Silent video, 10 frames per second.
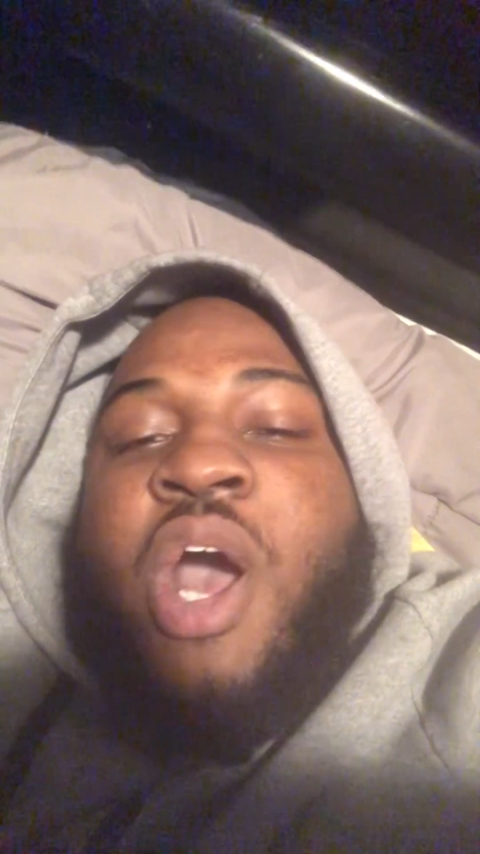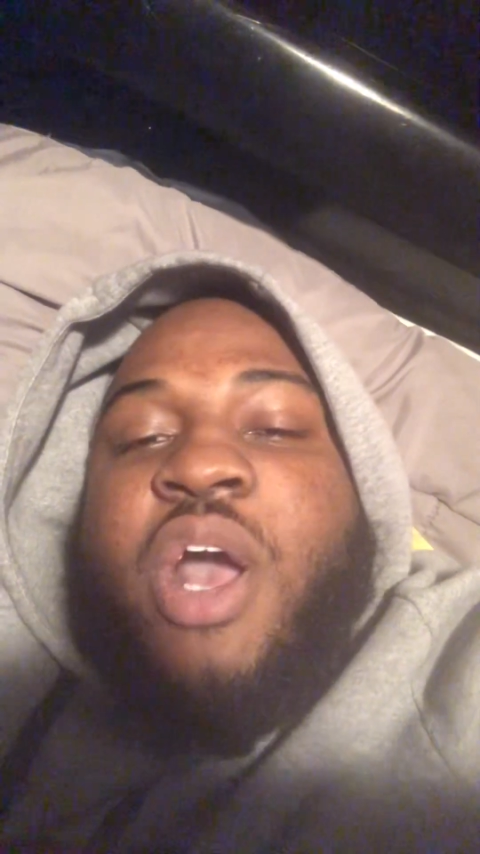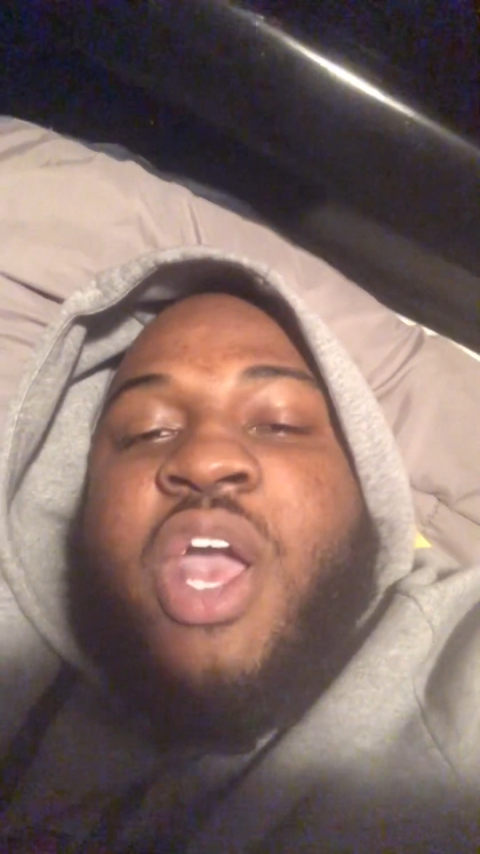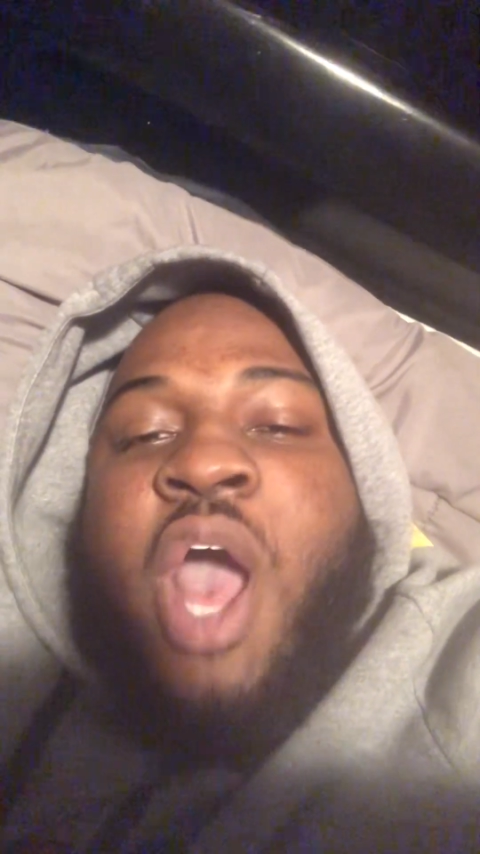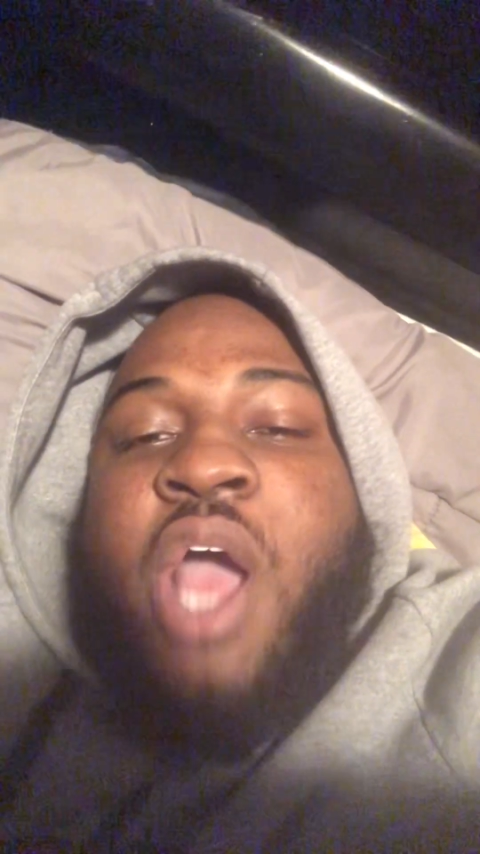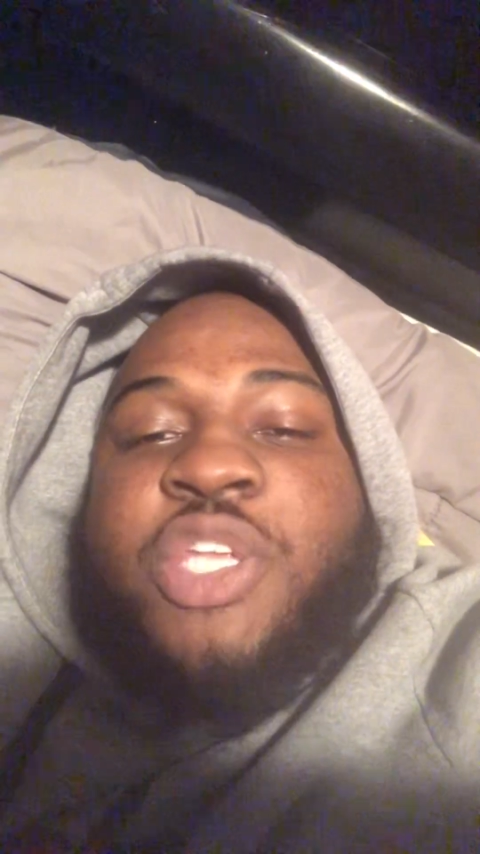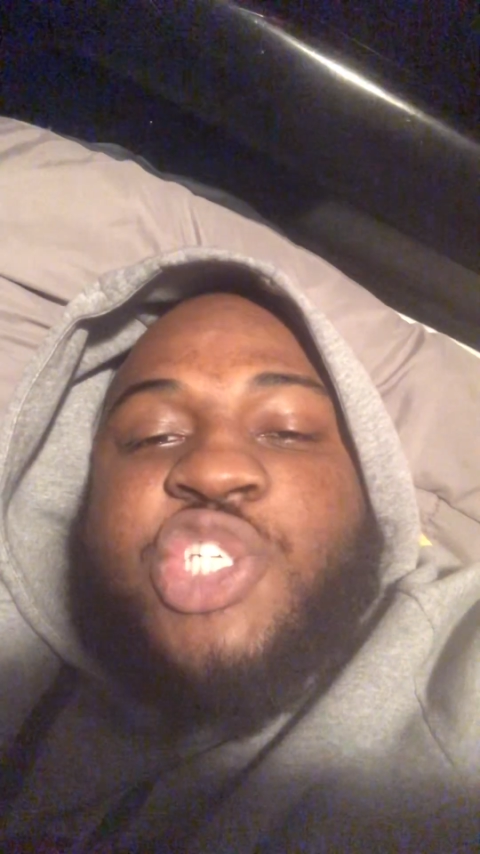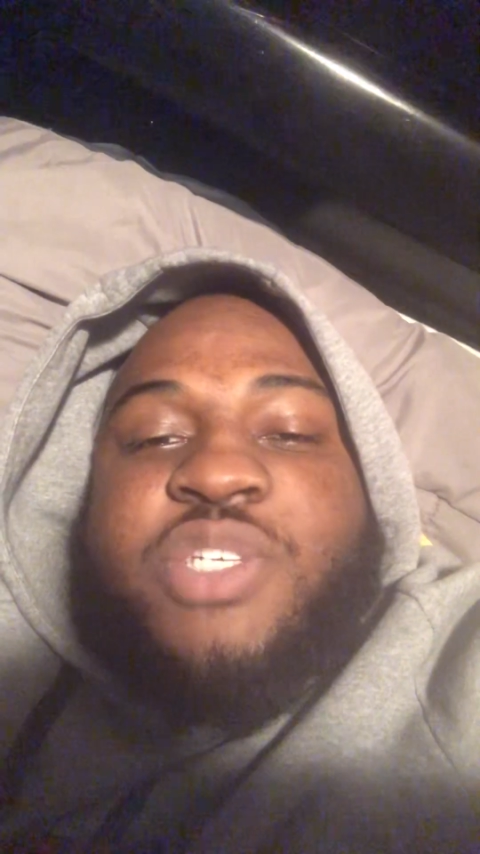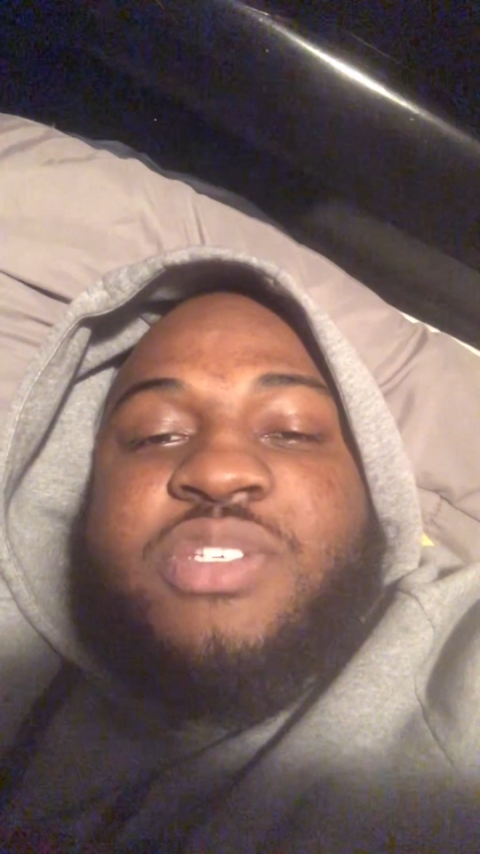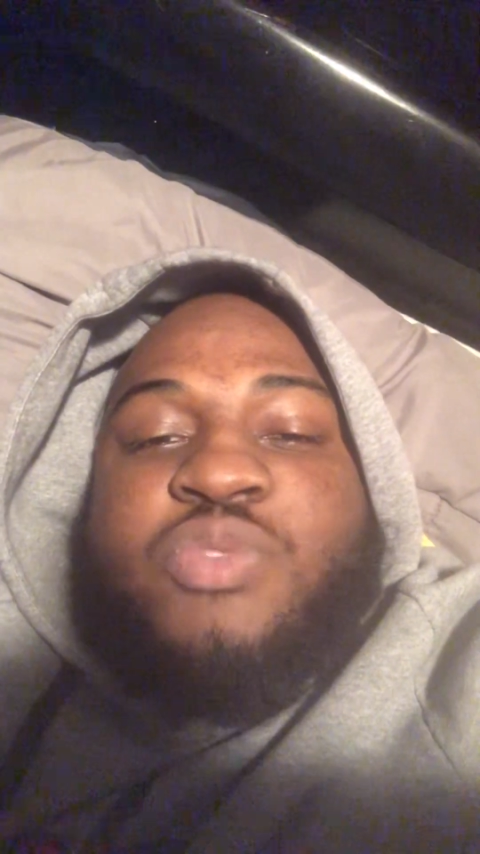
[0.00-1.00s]
a
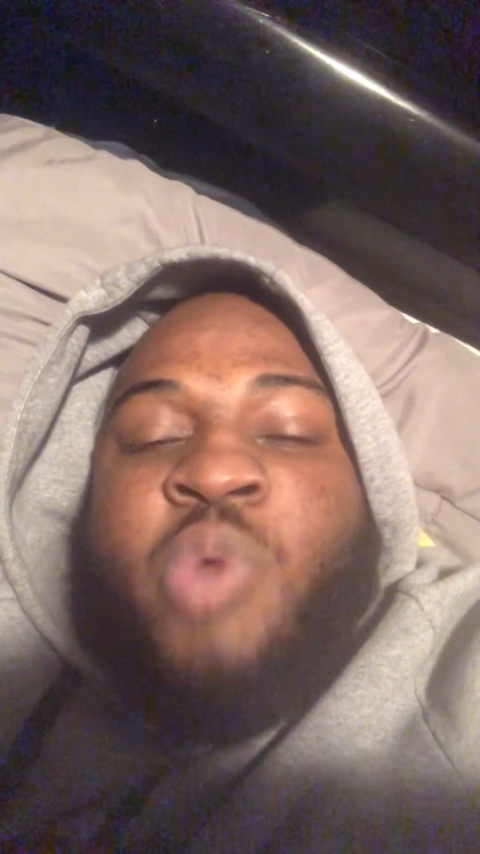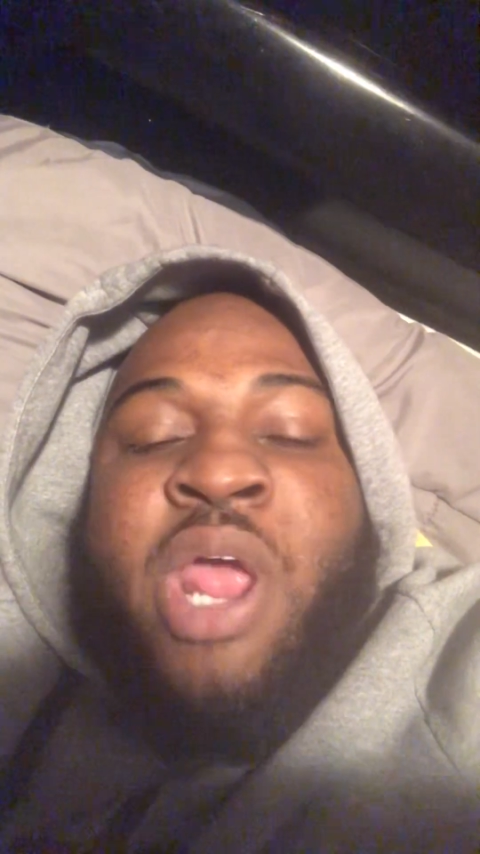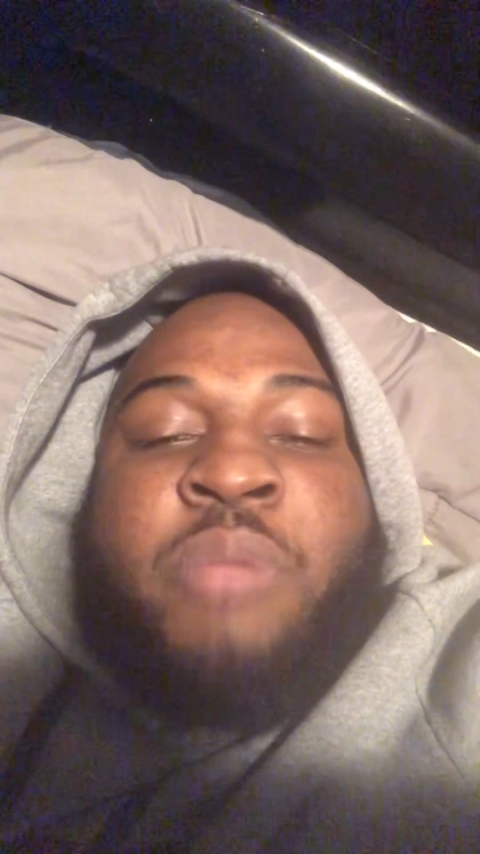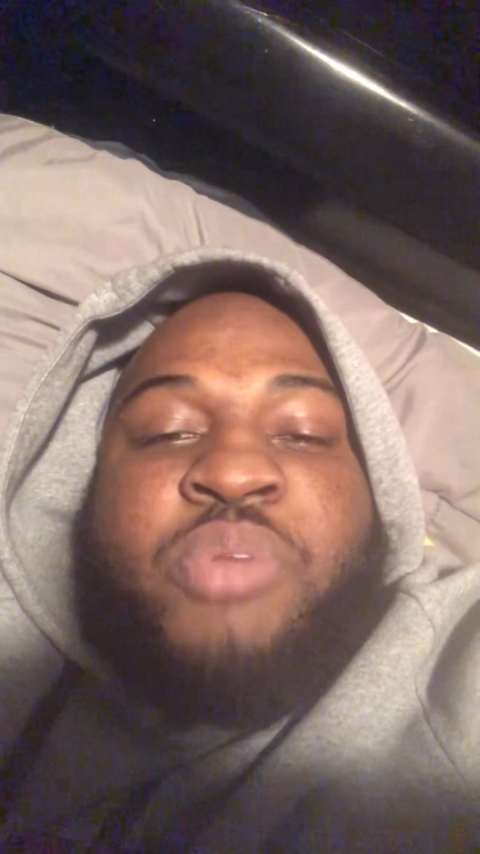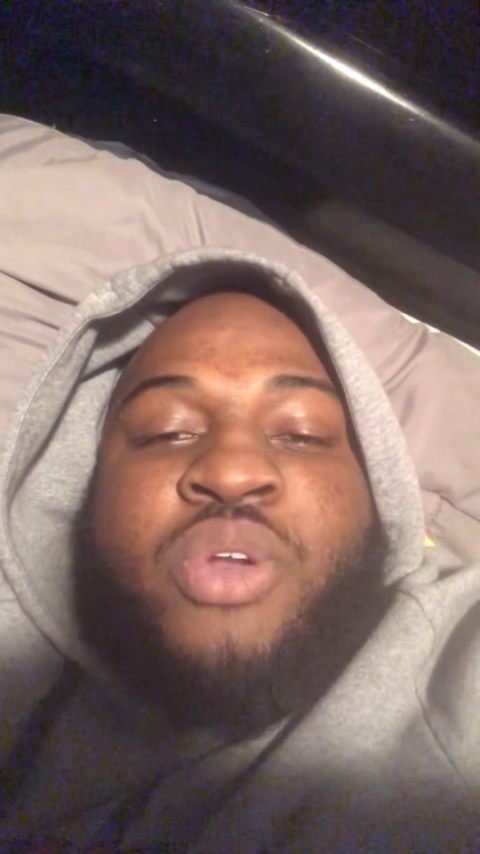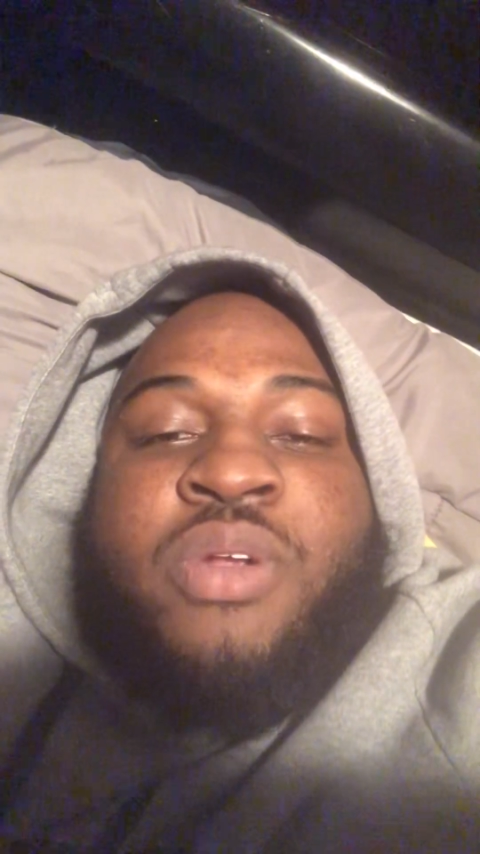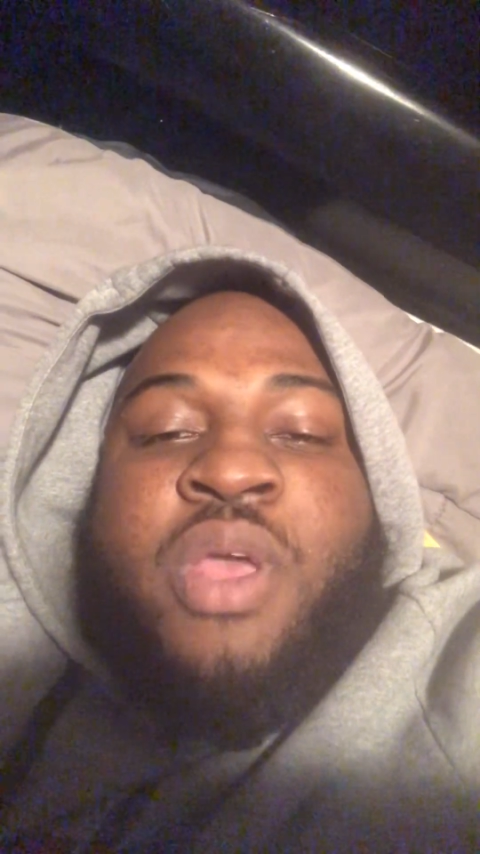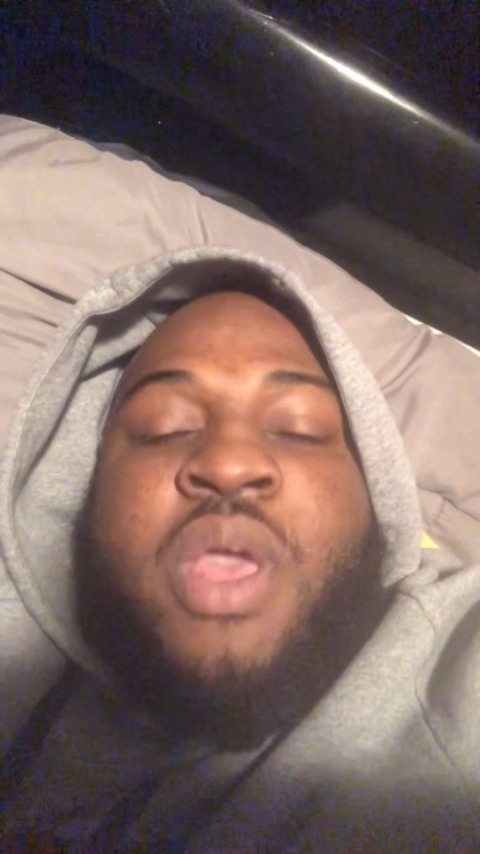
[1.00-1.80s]
conscious rapper?